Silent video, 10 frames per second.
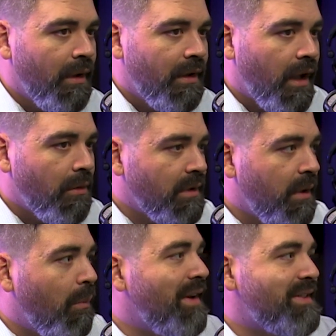not only
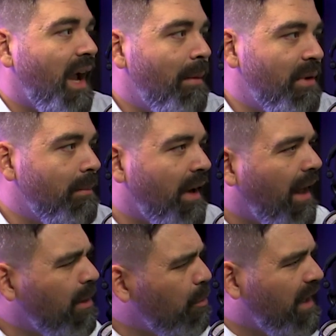what is happening, but
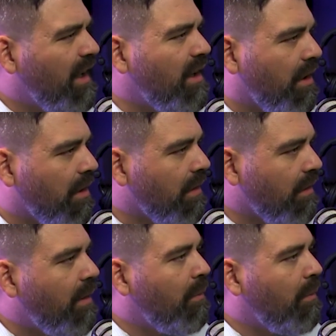how did we get here, right?